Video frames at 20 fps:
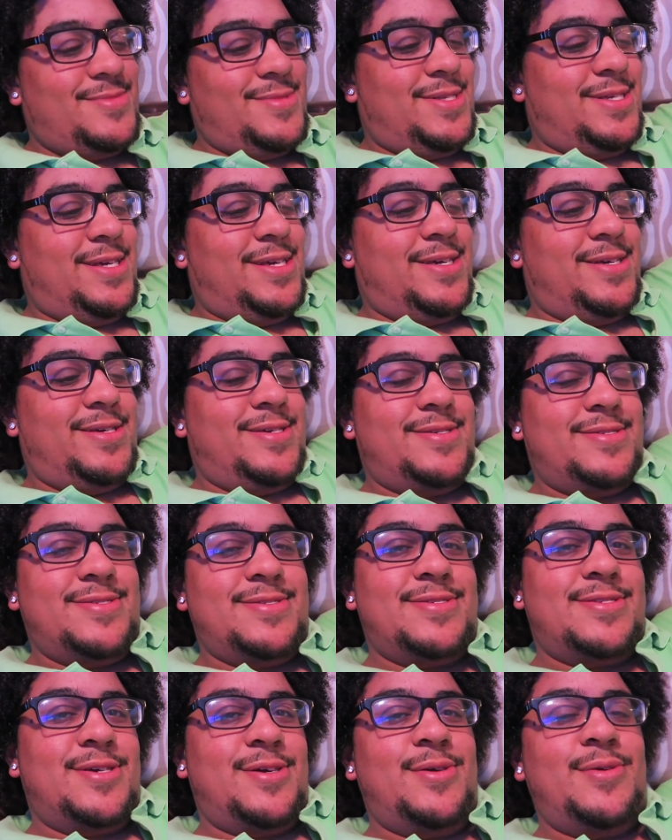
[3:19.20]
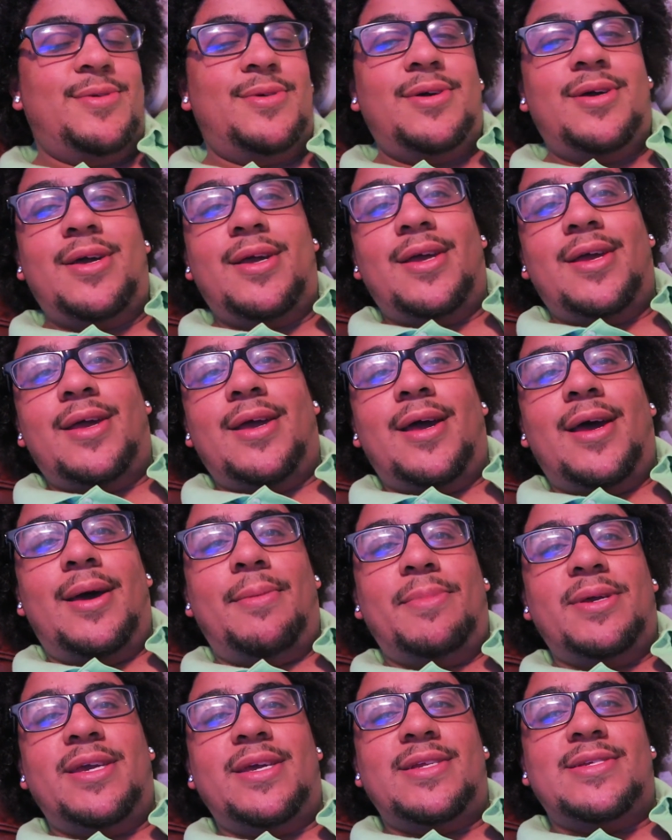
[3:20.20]
Yeah, so I'm
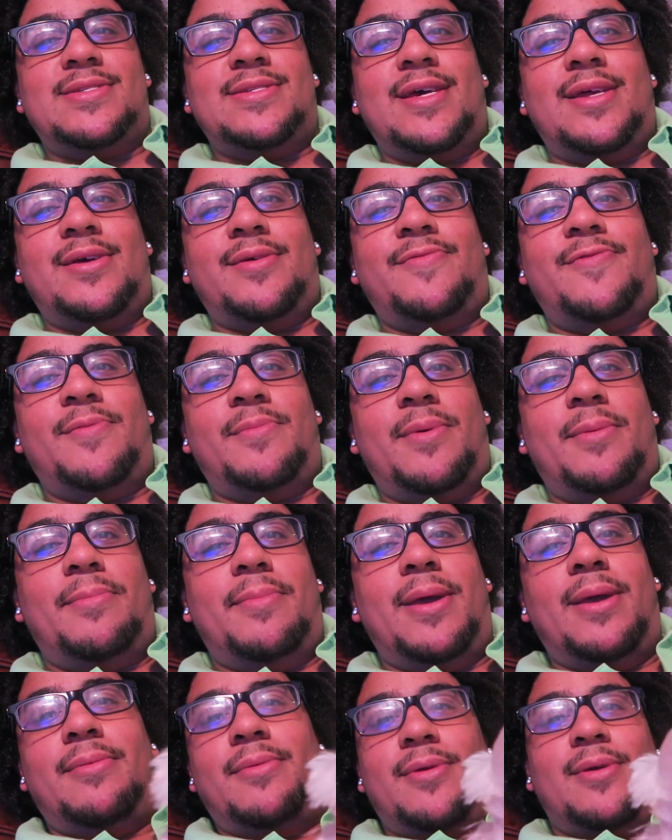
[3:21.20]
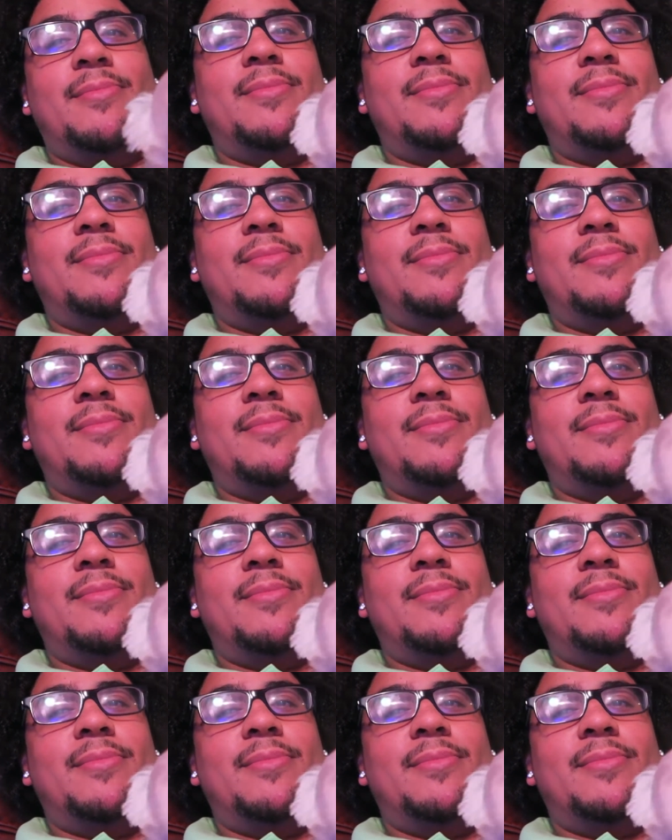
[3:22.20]
gonna get it set up for my baby.